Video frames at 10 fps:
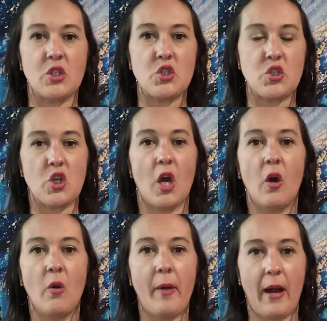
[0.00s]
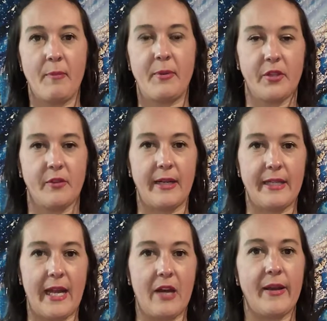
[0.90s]
so popular right
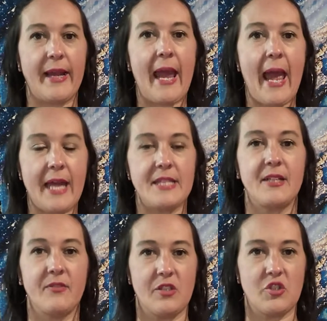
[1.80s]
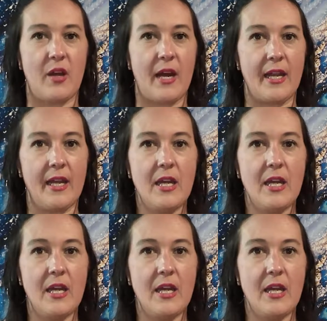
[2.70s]
now, and I had to give it a try.